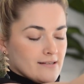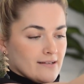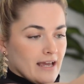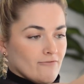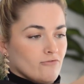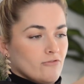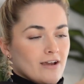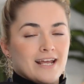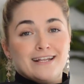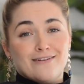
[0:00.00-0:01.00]
So again,
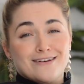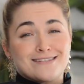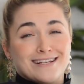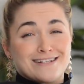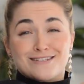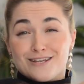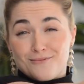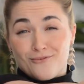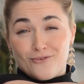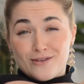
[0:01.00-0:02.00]
really nice thing to do
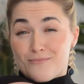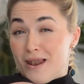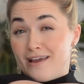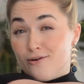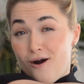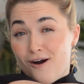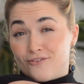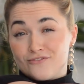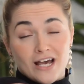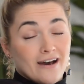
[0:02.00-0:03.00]
before you play or
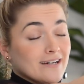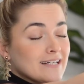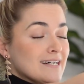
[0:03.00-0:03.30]
after,